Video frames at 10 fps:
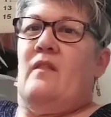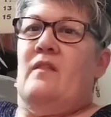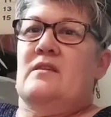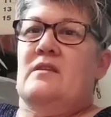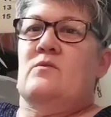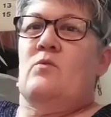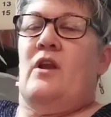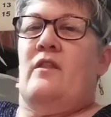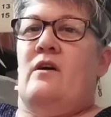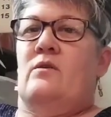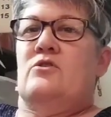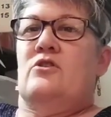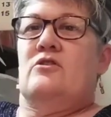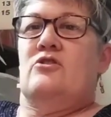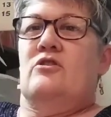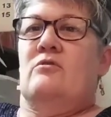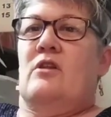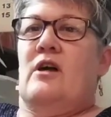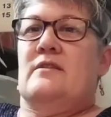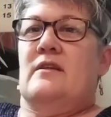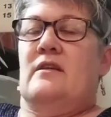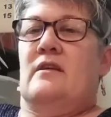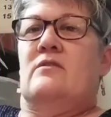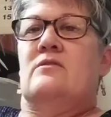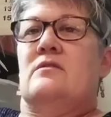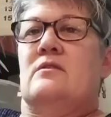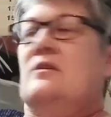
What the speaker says: This is one of those shoe closet deals,